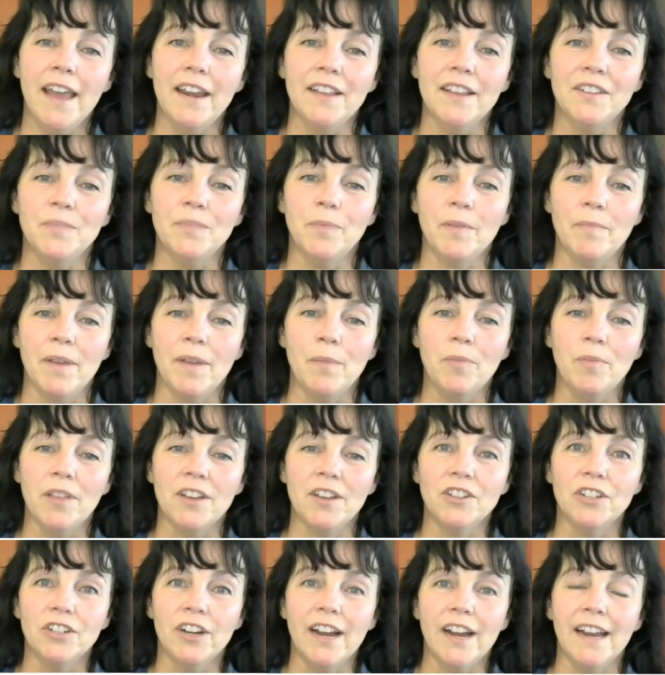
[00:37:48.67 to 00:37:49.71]
It's been my
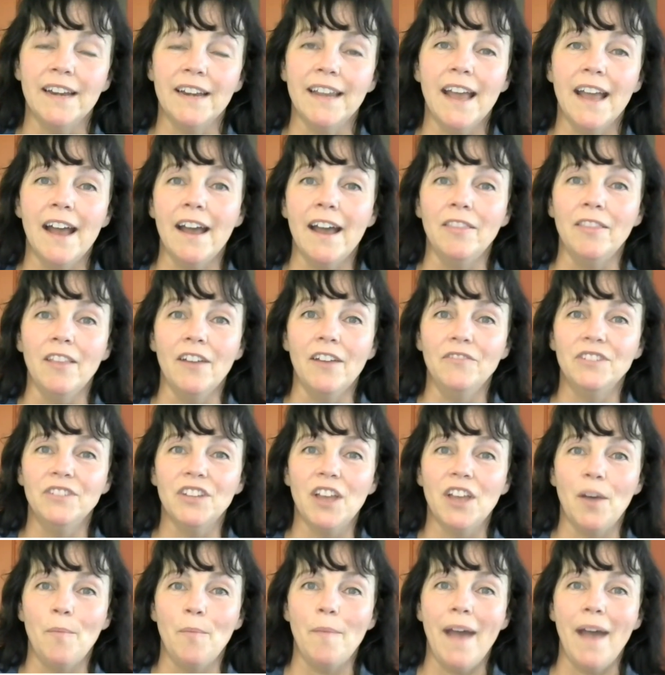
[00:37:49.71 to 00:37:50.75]
pleasure. And yeah, I'd love to
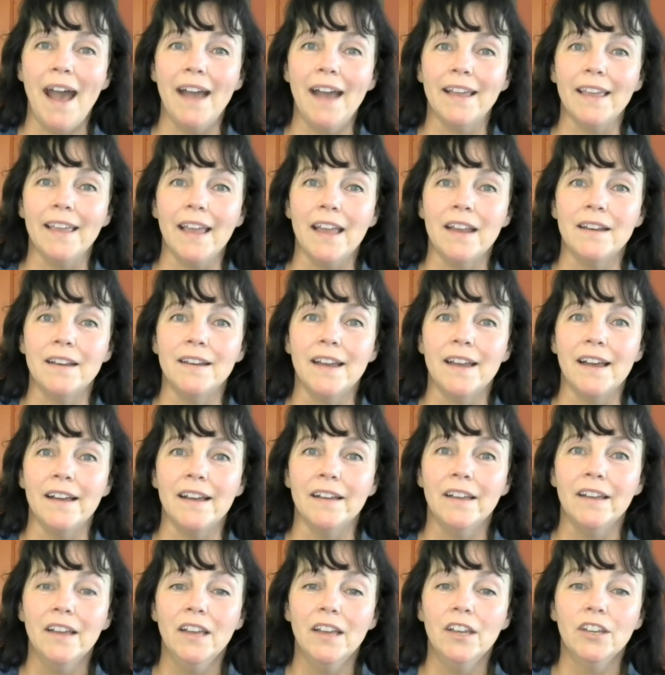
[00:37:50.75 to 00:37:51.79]
come back and,
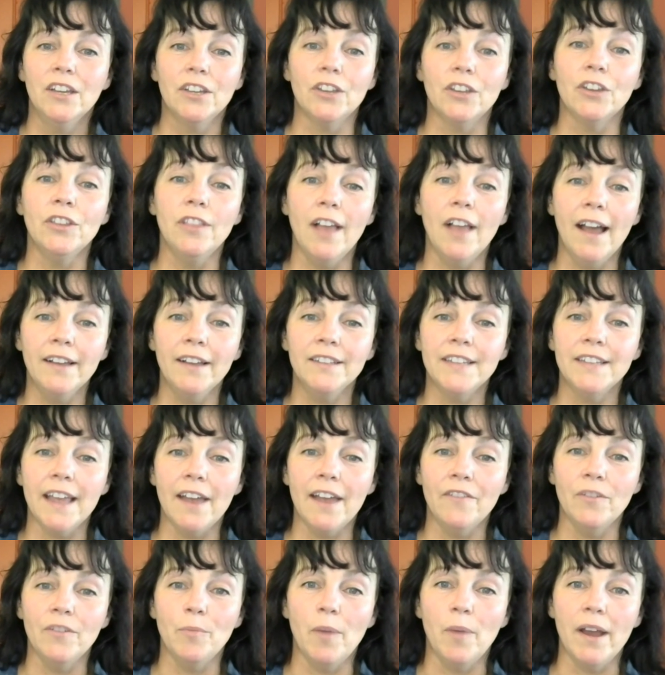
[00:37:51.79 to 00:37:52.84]
good luck to
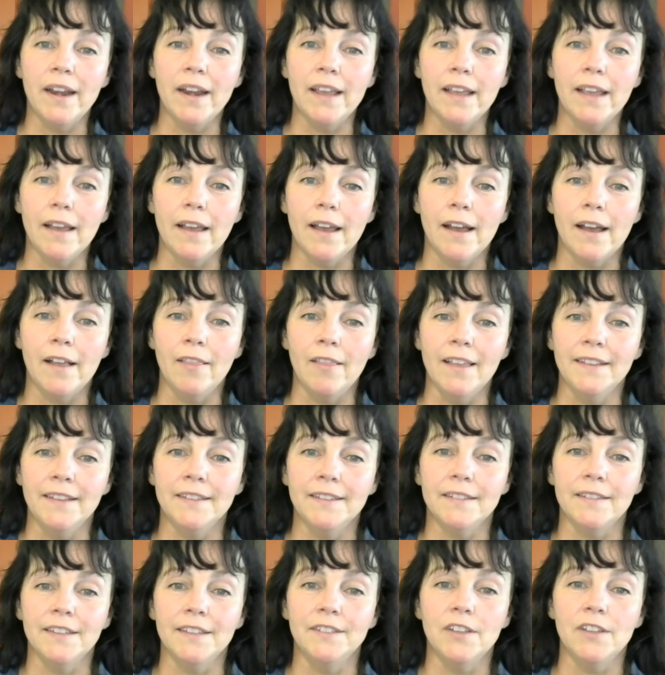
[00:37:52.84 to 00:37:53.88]
everybody.
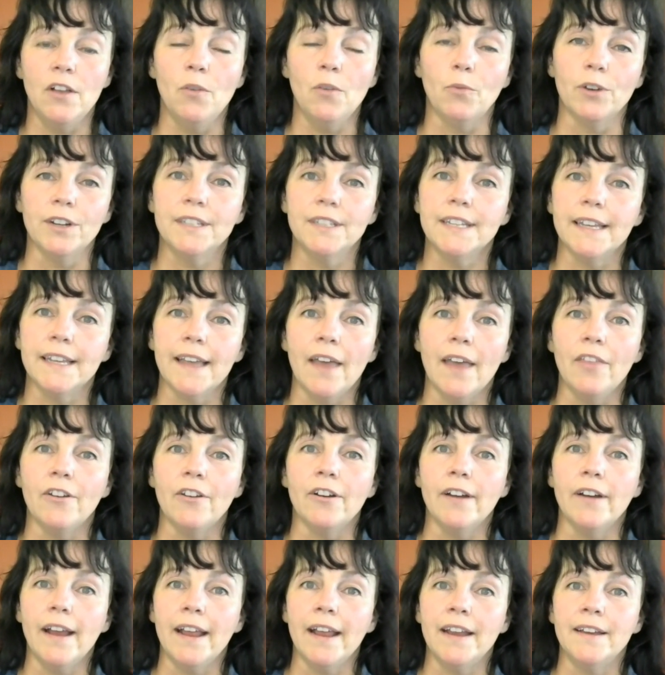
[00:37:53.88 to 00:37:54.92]
Let's all work
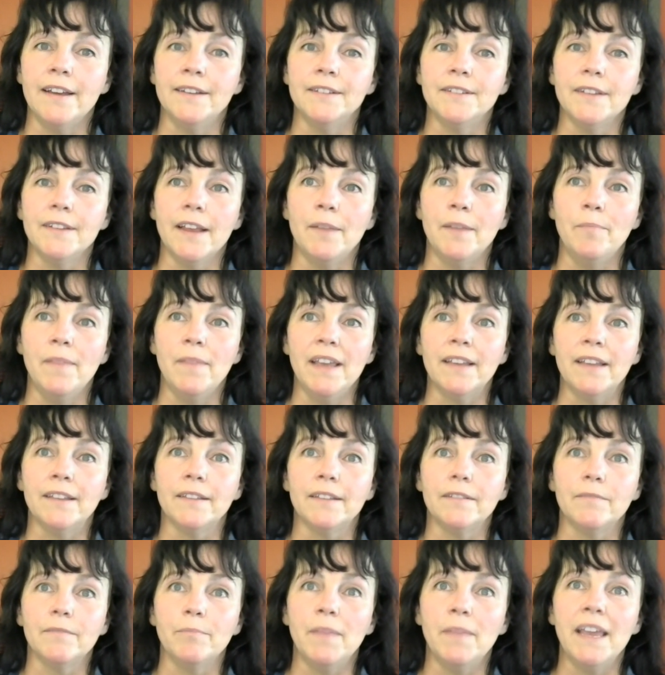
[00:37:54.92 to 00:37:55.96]
together and
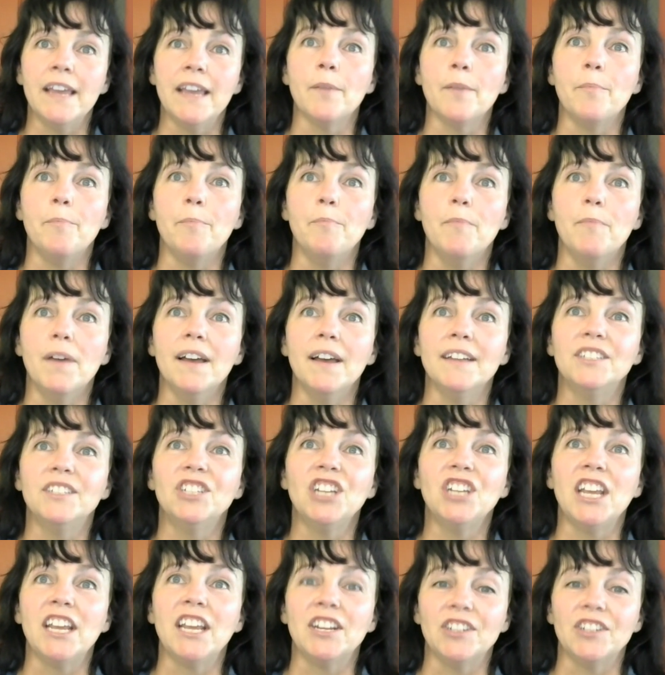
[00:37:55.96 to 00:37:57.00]
make a
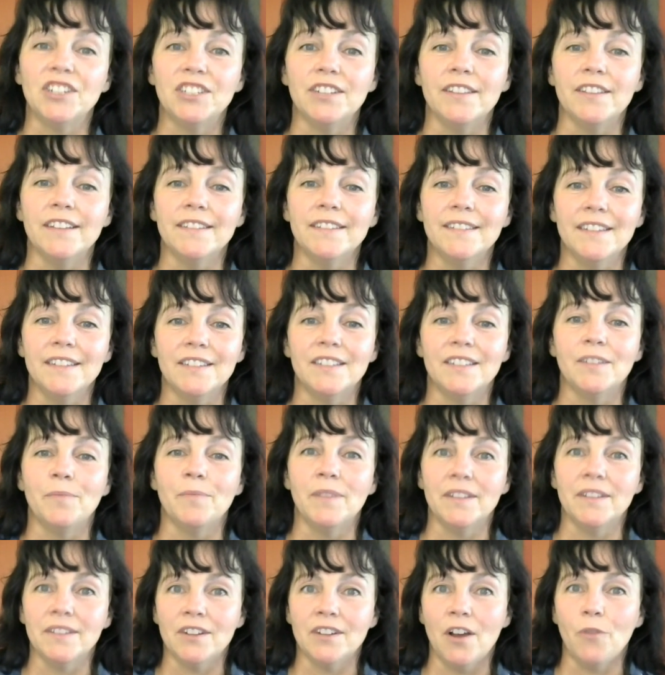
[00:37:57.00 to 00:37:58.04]
change to this system
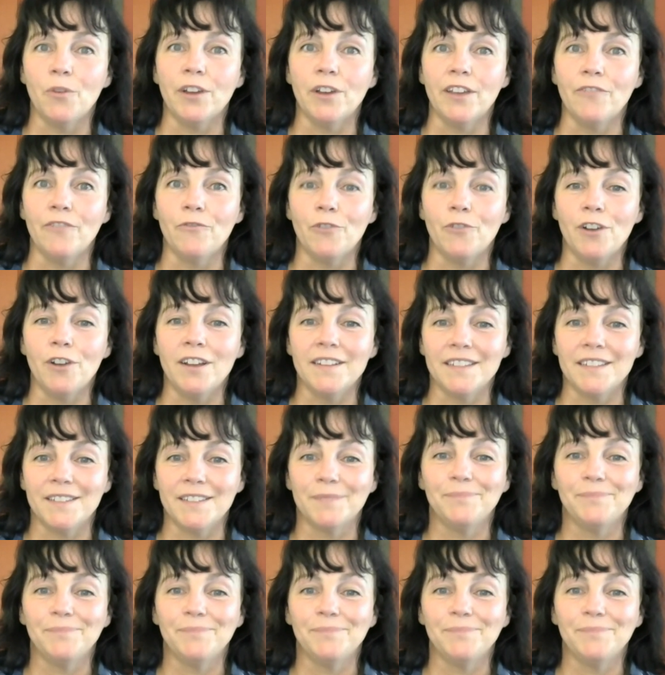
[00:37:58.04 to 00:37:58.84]
that's not working for us.